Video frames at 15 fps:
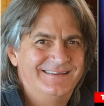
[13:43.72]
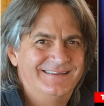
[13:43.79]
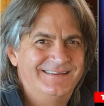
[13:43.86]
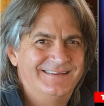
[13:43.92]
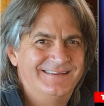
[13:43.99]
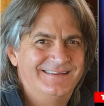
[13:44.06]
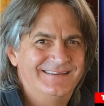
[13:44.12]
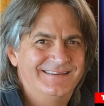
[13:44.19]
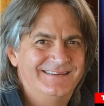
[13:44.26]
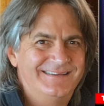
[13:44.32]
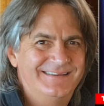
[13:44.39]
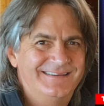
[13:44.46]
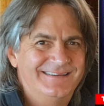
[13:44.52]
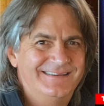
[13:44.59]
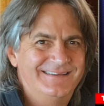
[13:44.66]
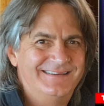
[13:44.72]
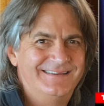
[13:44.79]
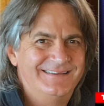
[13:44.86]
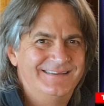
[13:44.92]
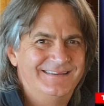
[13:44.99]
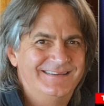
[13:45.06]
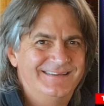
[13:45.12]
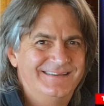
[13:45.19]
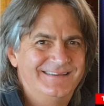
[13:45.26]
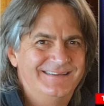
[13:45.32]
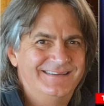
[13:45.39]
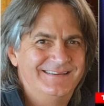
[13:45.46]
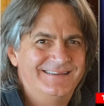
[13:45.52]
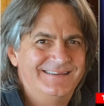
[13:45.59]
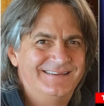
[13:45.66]

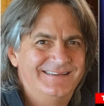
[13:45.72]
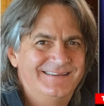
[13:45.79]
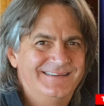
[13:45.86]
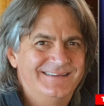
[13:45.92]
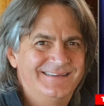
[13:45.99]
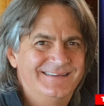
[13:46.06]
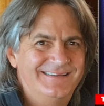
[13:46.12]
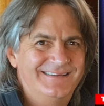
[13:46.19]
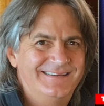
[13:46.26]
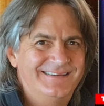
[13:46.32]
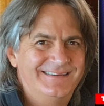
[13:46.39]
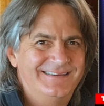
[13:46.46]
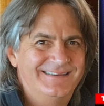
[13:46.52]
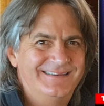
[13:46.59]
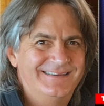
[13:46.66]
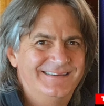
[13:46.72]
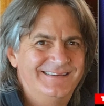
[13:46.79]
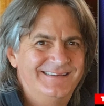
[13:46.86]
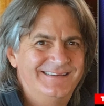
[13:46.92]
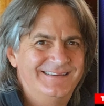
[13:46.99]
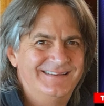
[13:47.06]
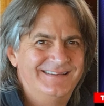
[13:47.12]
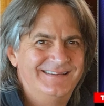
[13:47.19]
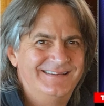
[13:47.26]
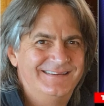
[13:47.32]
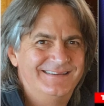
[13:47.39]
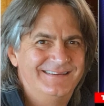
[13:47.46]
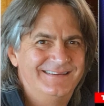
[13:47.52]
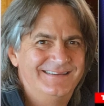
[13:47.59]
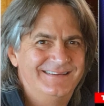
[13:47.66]

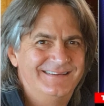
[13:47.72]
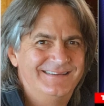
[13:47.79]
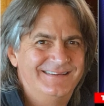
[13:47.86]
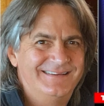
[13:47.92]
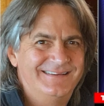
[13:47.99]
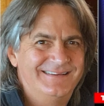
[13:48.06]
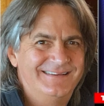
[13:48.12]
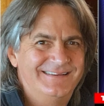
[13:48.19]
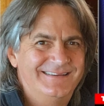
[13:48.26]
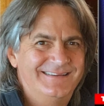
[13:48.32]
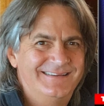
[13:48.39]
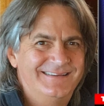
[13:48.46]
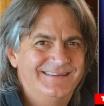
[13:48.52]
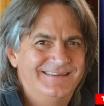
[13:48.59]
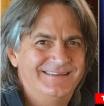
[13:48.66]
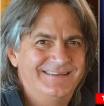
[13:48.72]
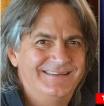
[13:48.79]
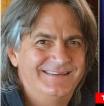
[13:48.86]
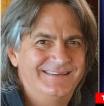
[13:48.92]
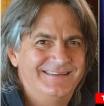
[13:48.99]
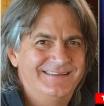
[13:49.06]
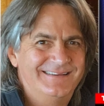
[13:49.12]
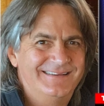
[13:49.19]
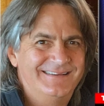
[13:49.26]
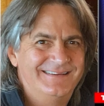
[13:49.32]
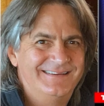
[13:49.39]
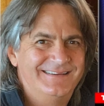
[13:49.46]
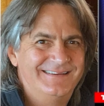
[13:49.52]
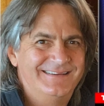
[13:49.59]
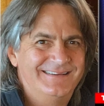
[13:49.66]

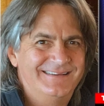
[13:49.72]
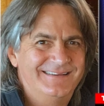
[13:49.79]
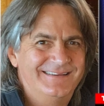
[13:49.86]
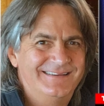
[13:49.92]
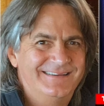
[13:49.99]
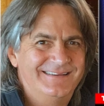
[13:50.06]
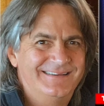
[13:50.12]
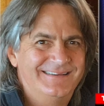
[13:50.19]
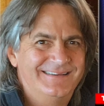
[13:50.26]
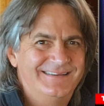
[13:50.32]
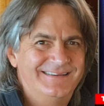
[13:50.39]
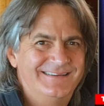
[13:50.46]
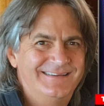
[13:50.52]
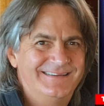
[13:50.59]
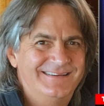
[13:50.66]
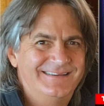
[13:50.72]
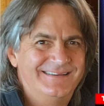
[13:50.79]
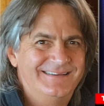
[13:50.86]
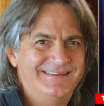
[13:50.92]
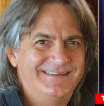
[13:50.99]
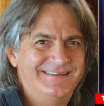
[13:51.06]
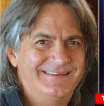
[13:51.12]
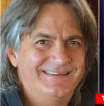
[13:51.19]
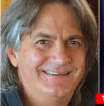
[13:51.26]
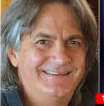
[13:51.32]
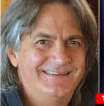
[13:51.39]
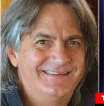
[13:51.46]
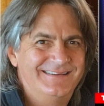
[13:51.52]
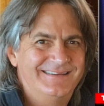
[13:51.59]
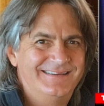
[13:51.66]
(silent)